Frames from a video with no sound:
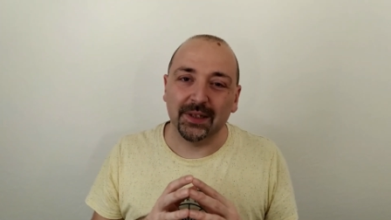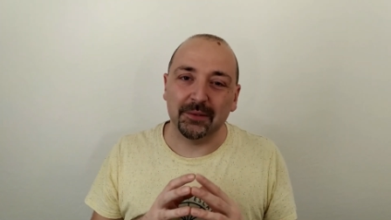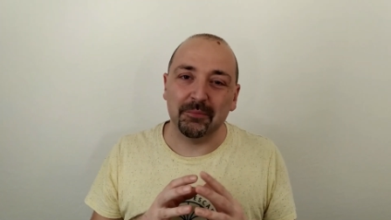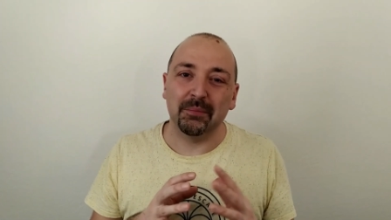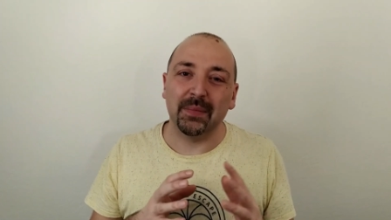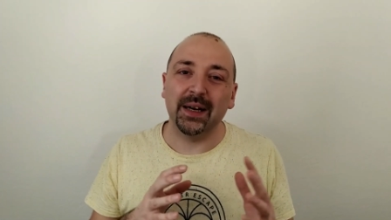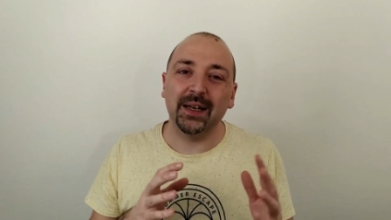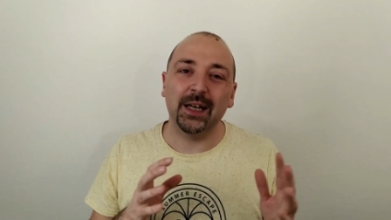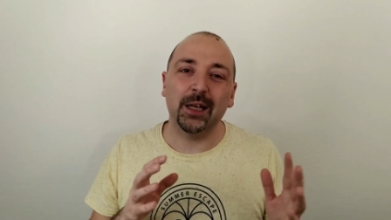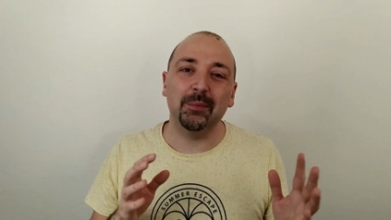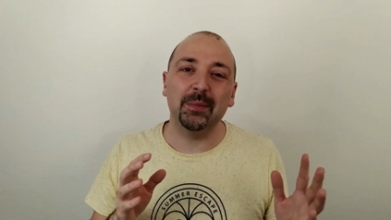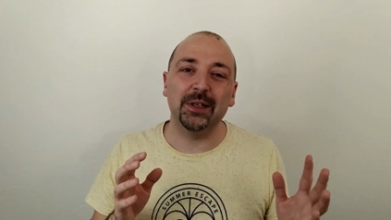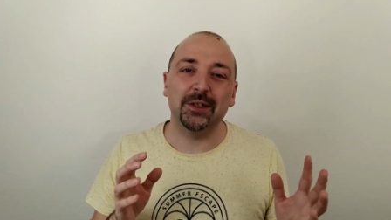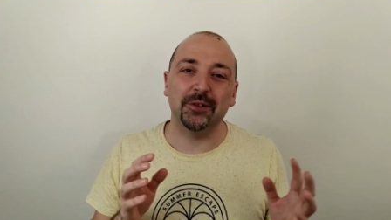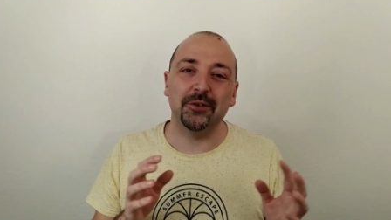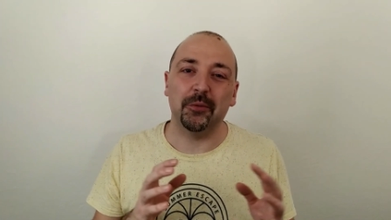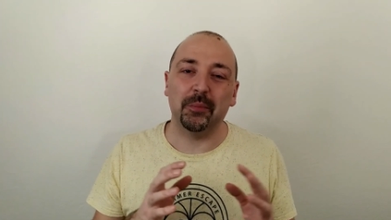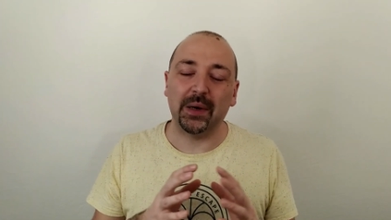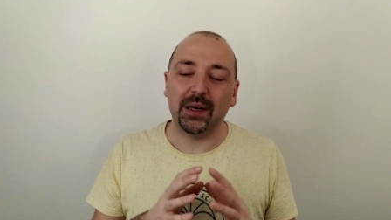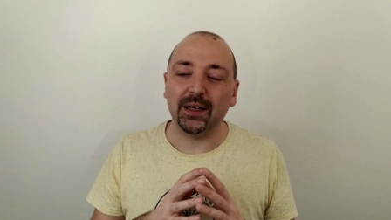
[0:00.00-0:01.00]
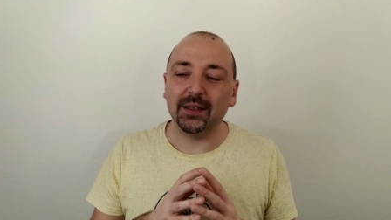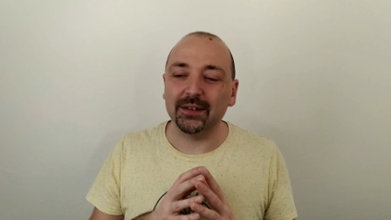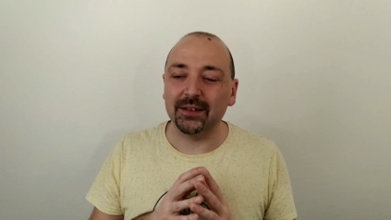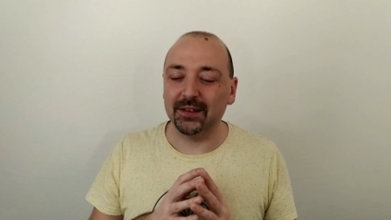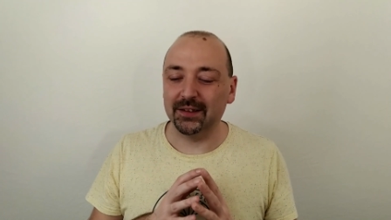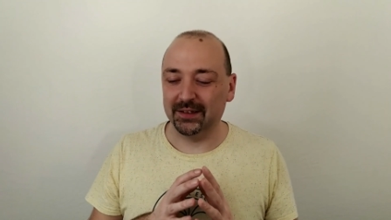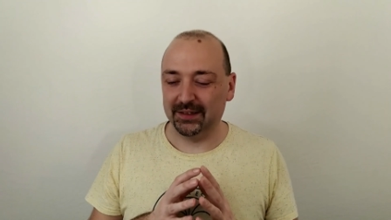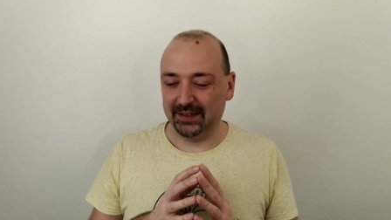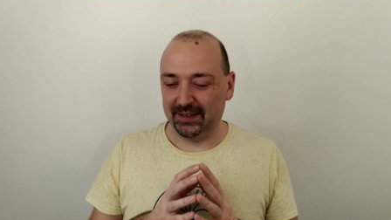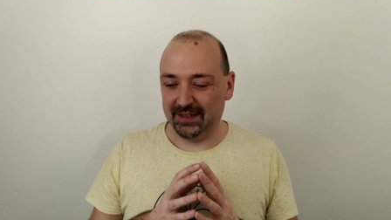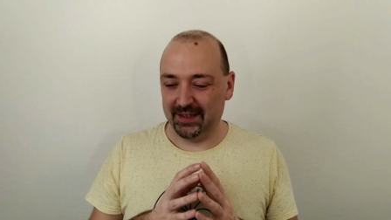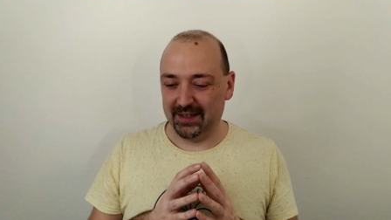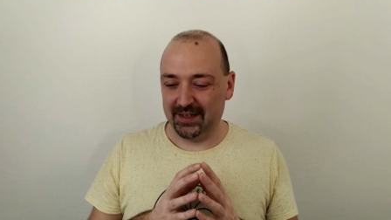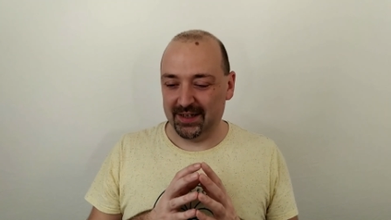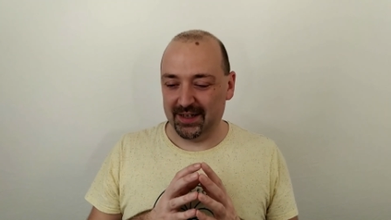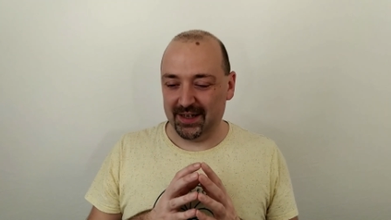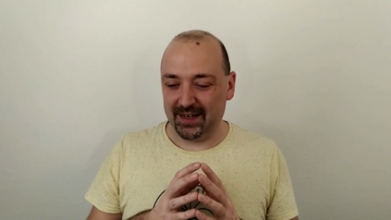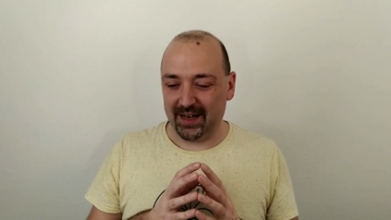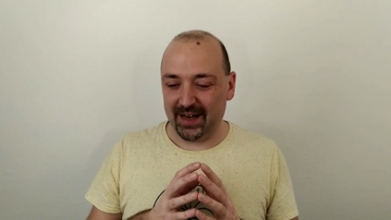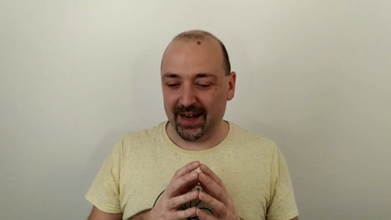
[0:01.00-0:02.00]
My Name is Nobody.
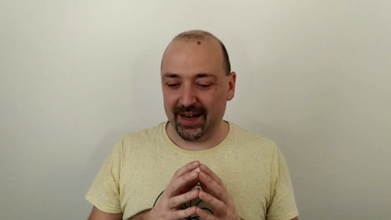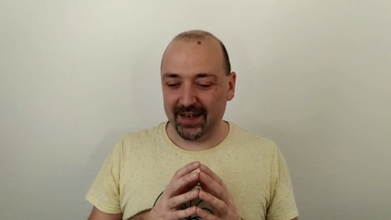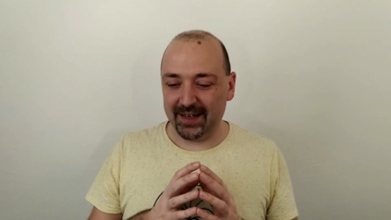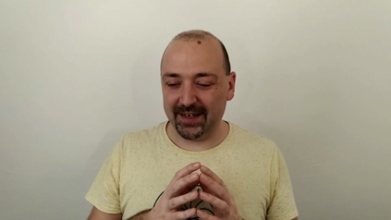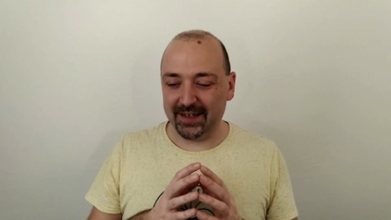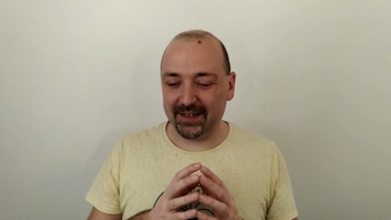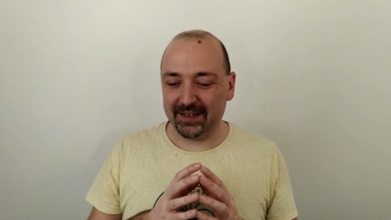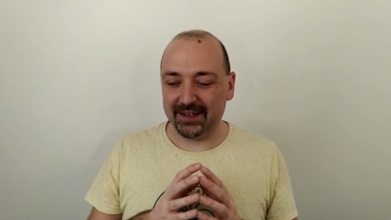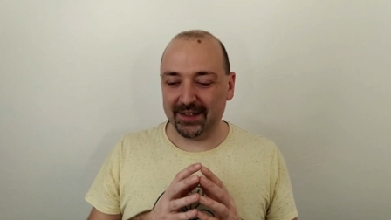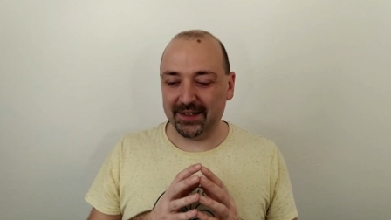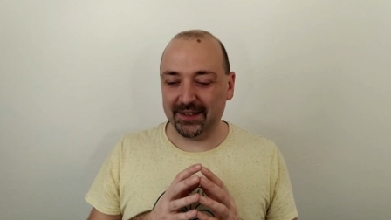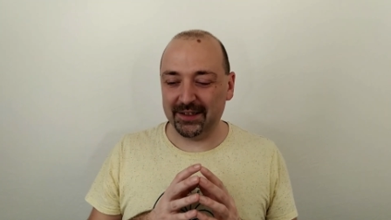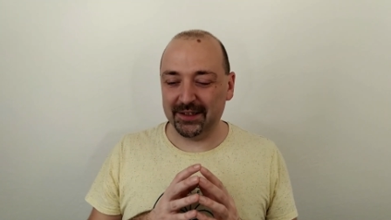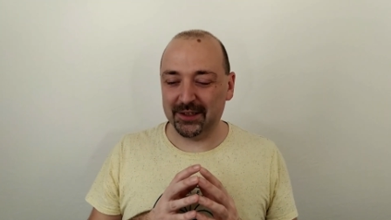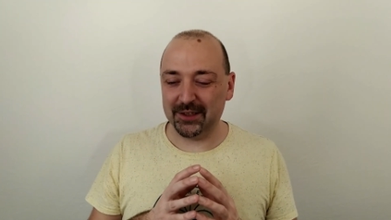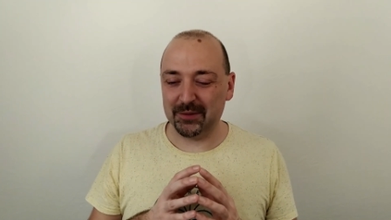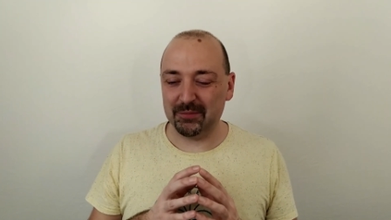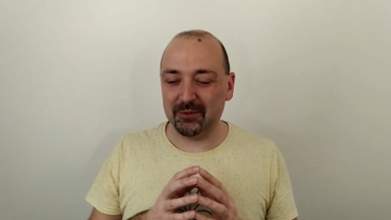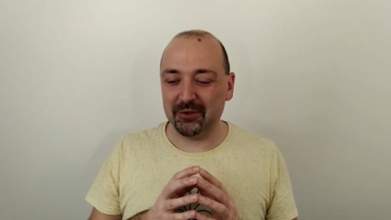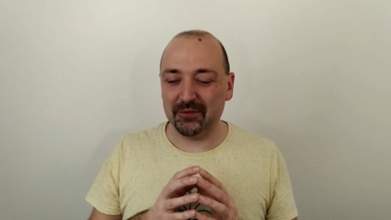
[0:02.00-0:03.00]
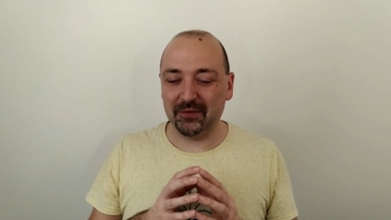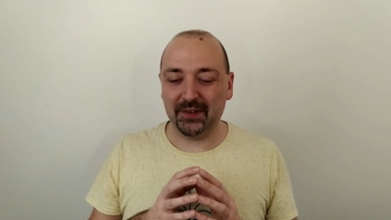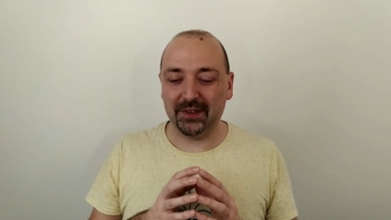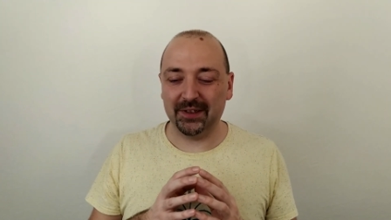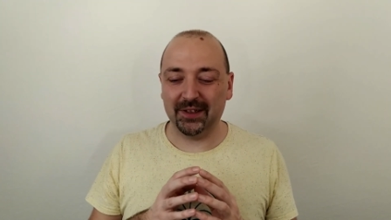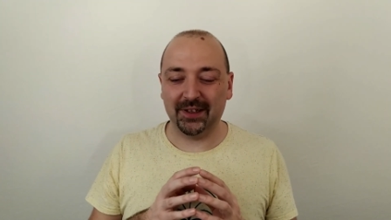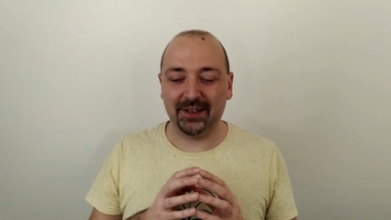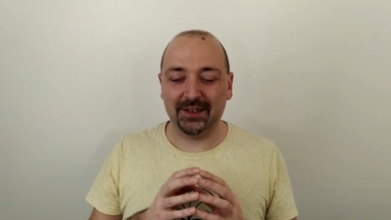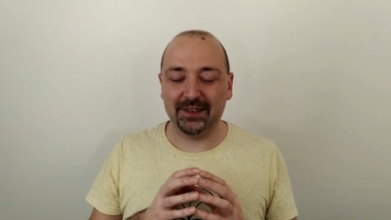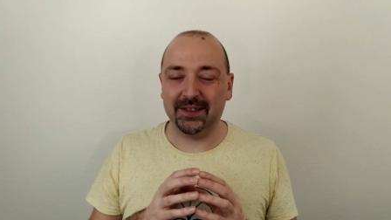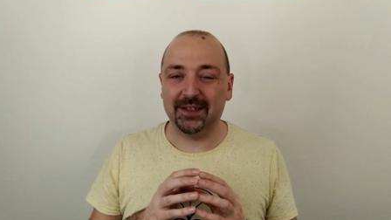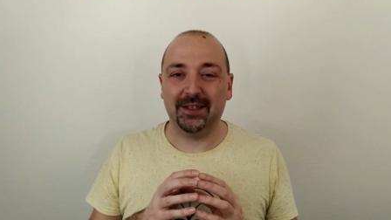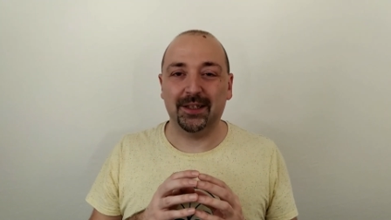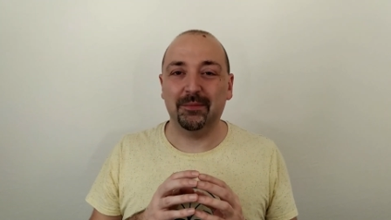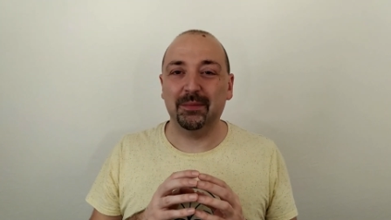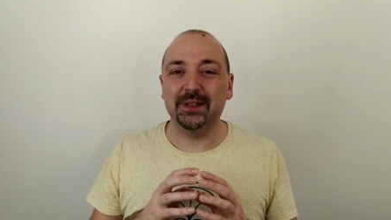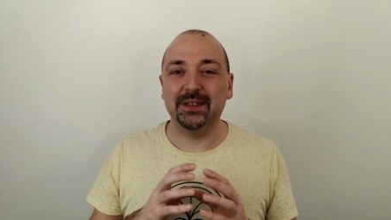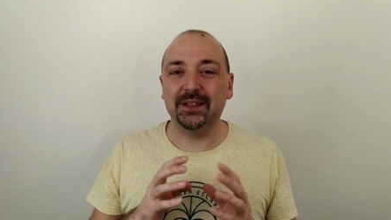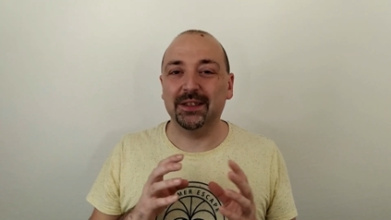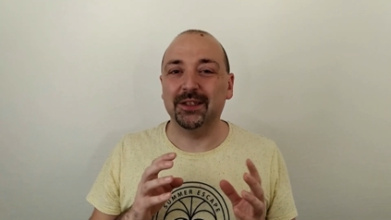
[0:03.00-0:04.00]
And in this movie, there is an
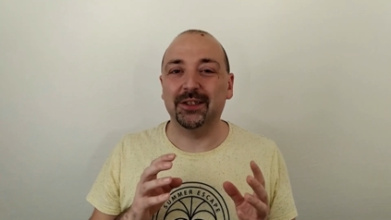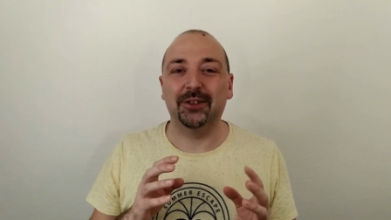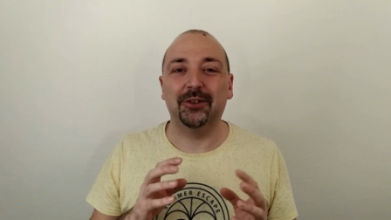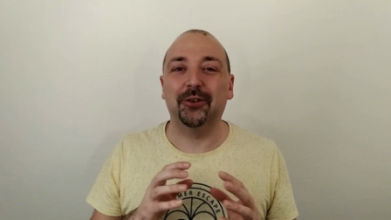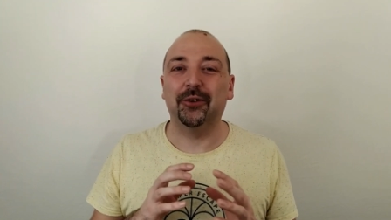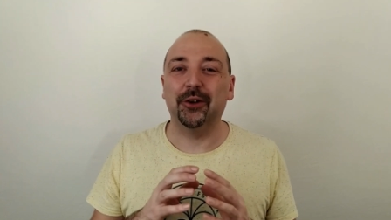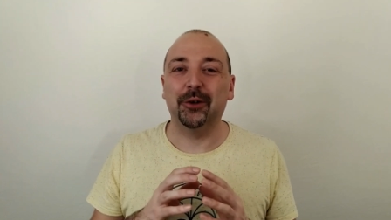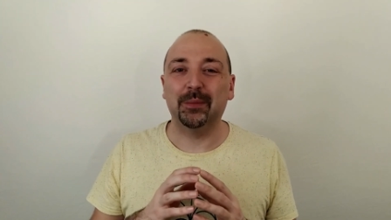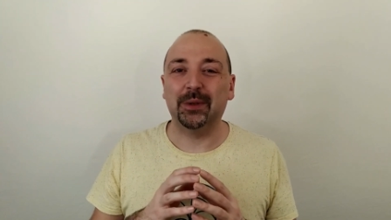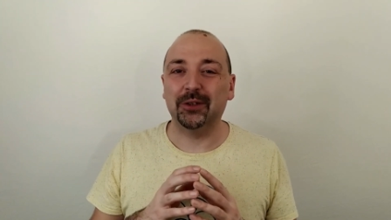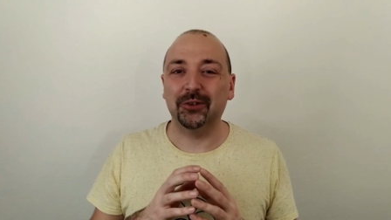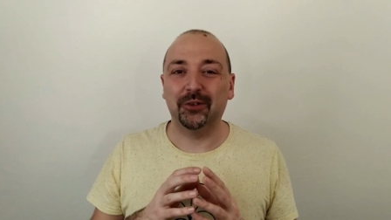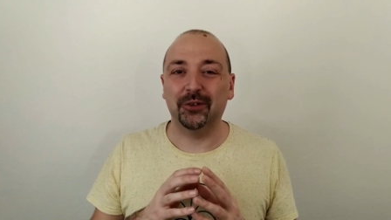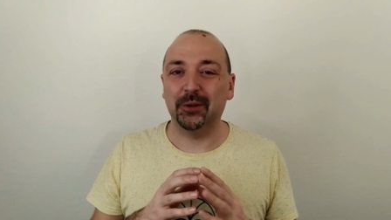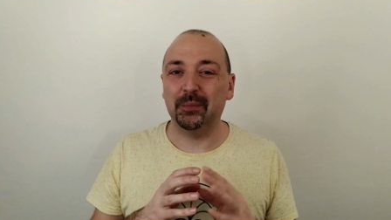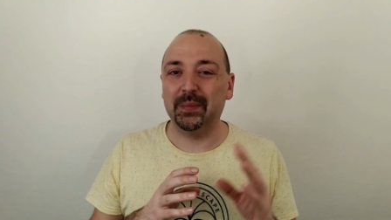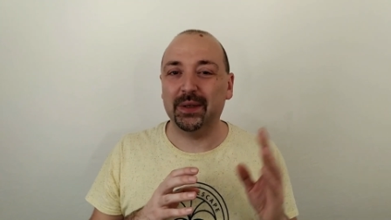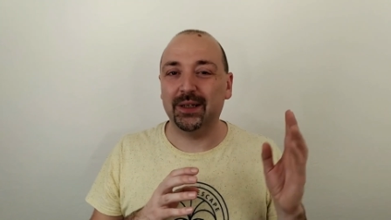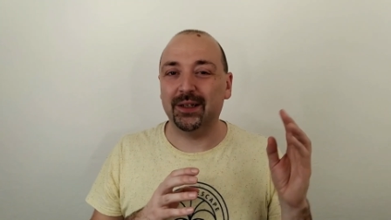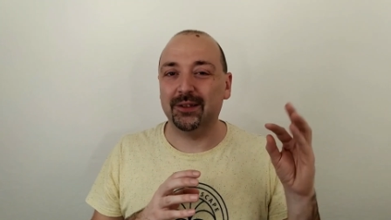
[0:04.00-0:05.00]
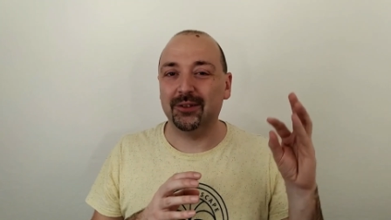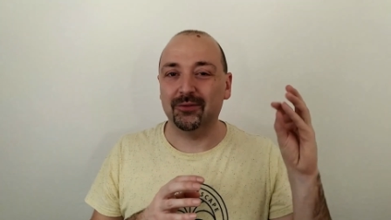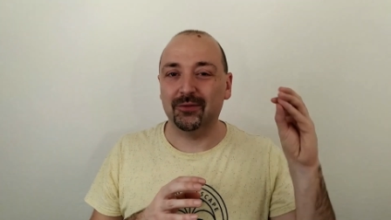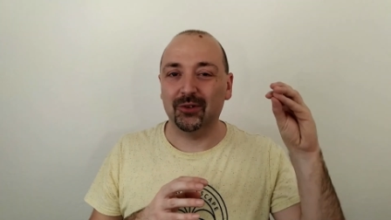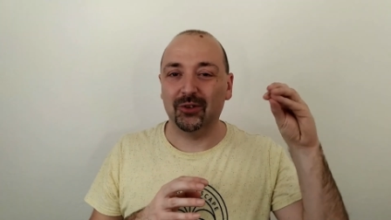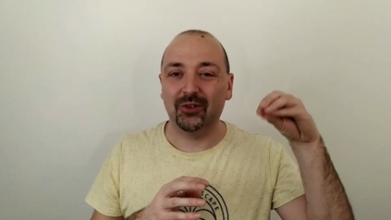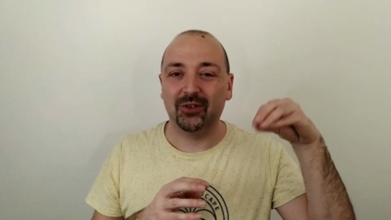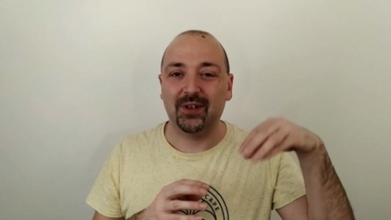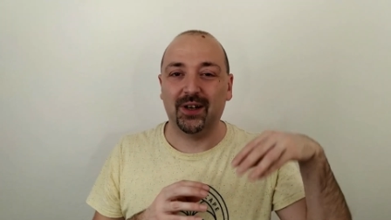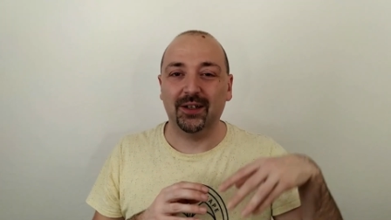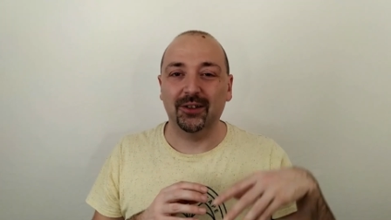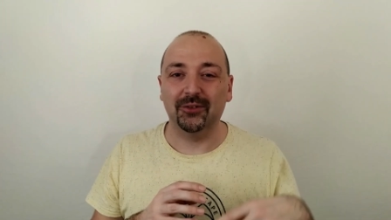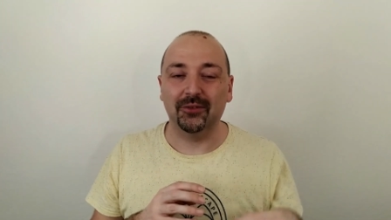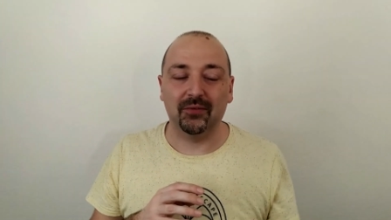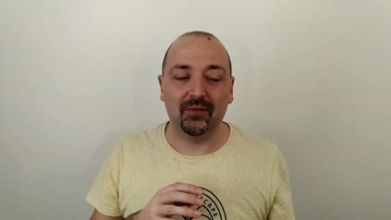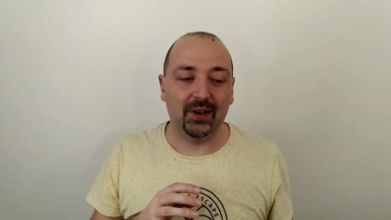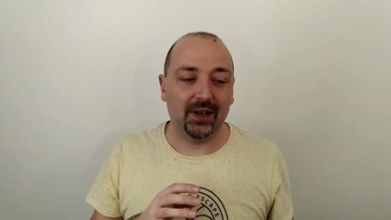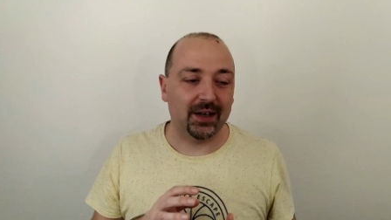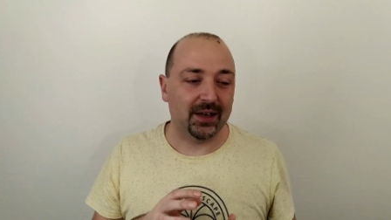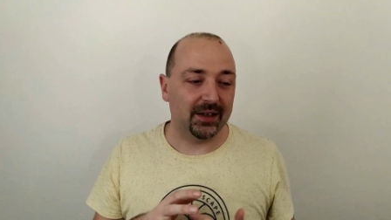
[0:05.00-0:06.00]
amazing story about the bird that was trying to
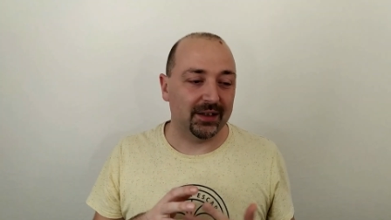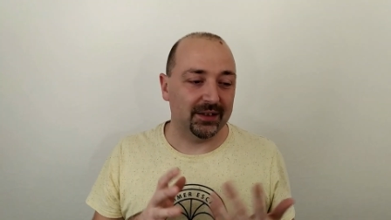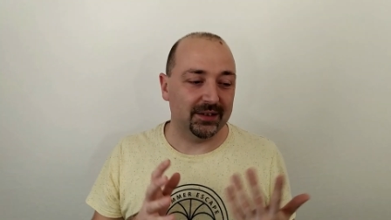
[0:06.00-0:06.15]
fly.